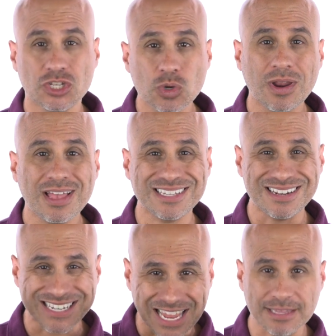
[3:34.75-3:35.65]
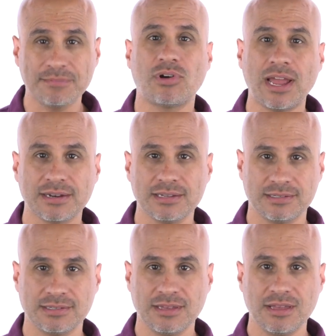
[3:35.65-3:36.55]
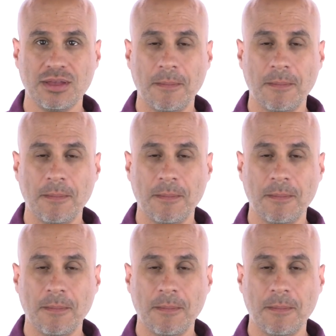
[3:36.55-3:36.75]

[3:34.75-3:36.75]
do it as a daily practice.